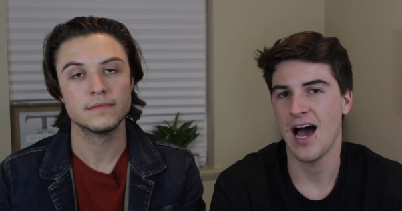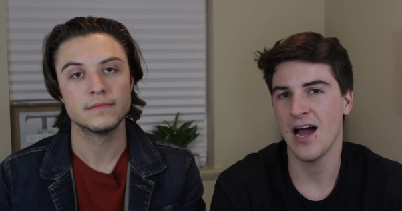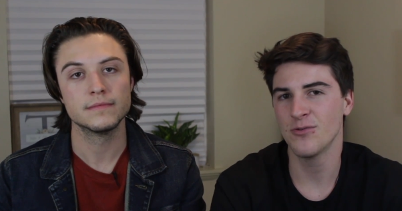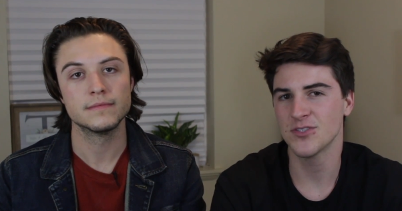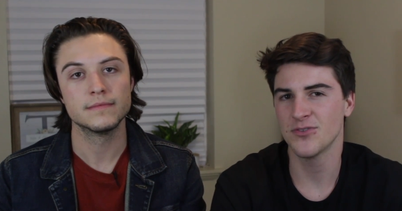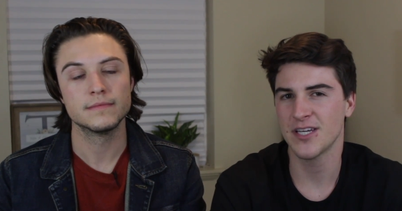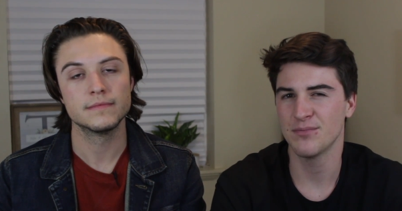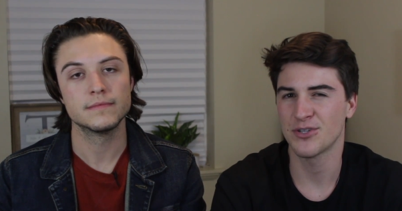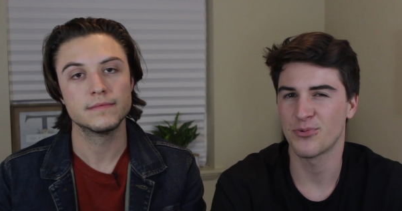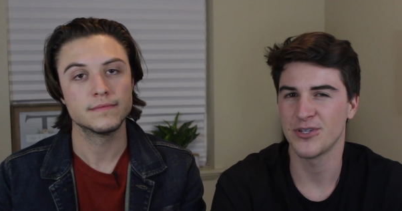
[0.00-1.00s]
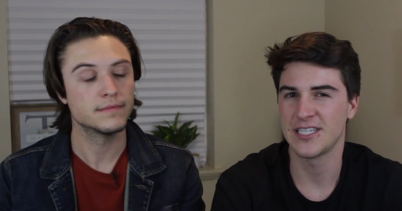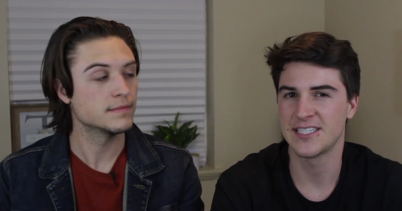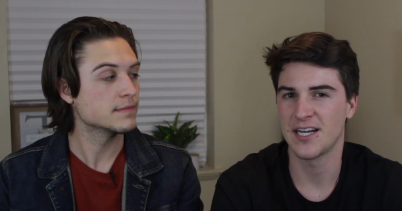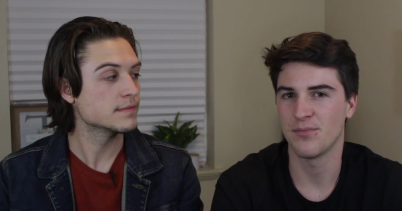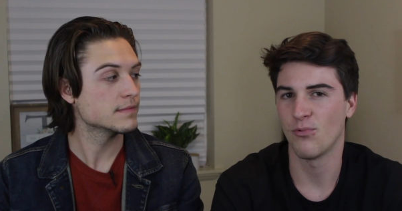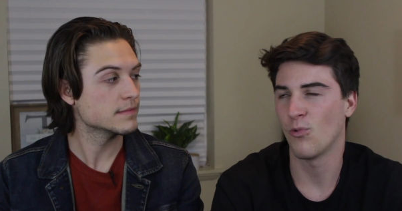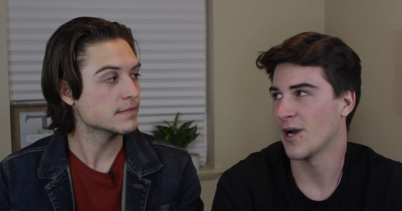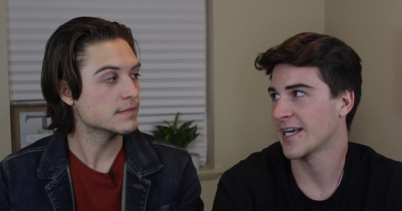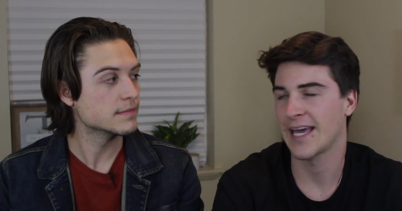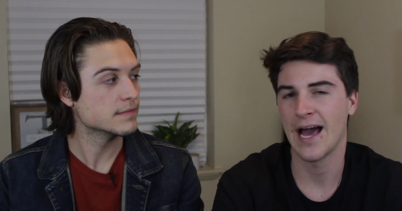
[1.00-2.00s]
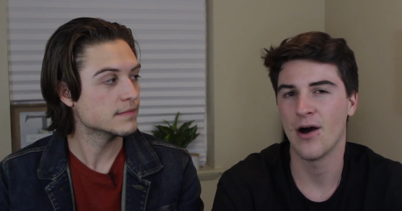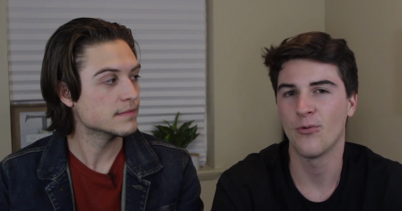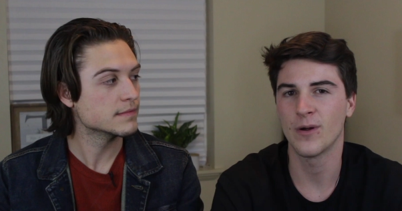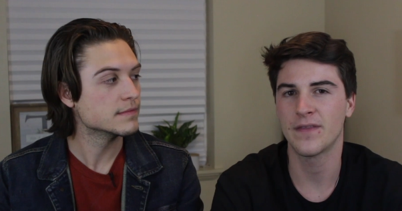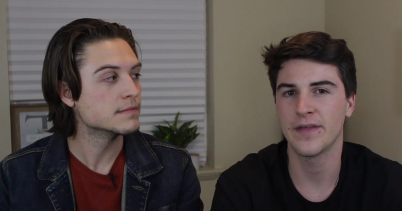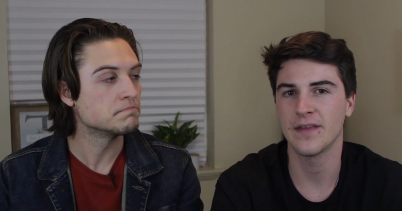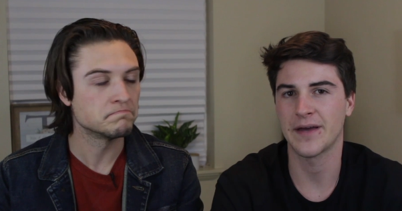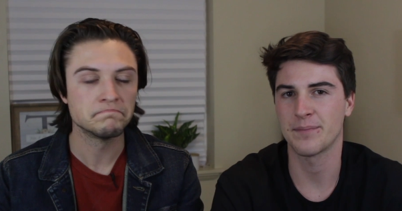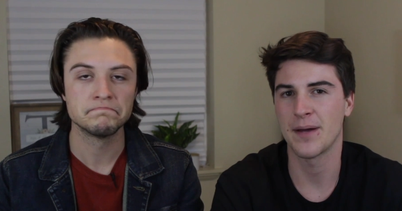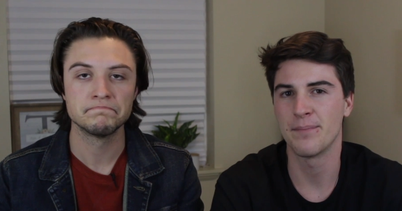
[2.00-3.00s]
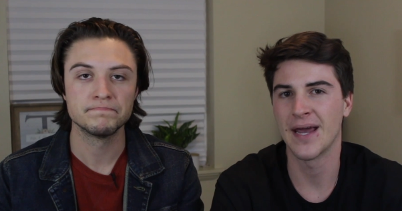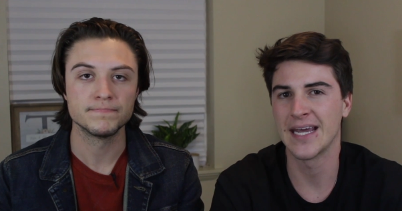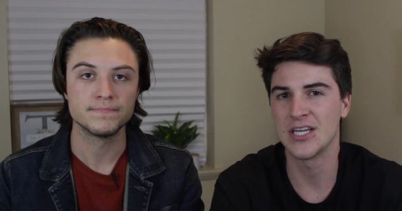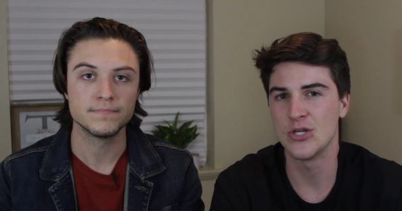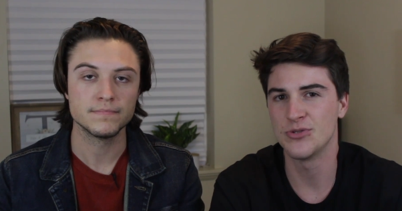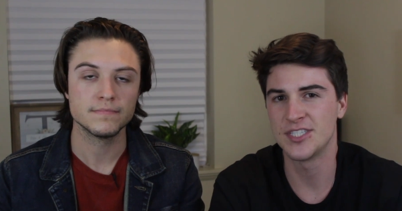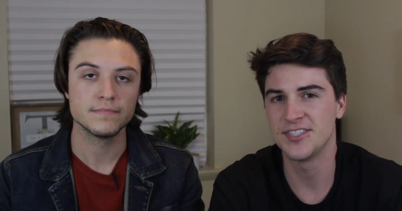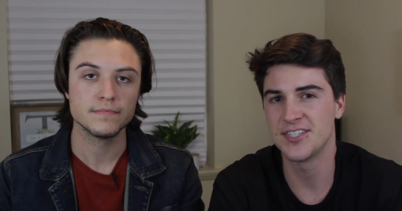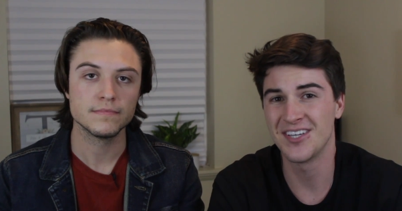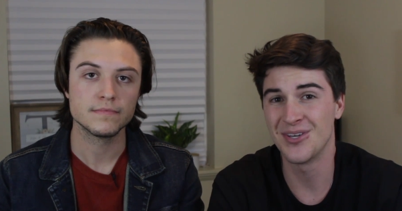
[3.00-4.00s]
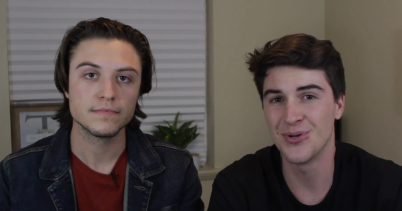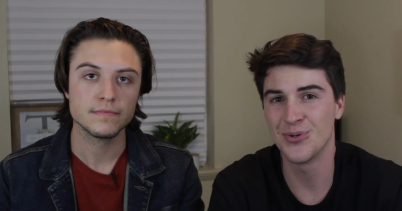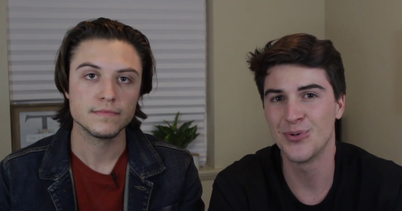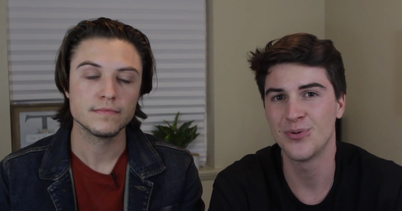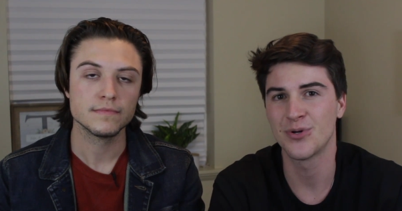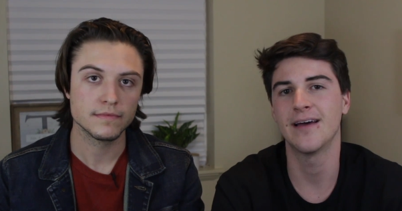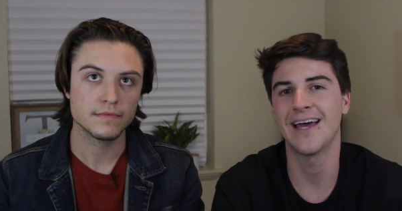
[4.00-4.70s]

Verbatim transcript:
Speaker 1: I was only able to really set up one account with it, like my main UCCU,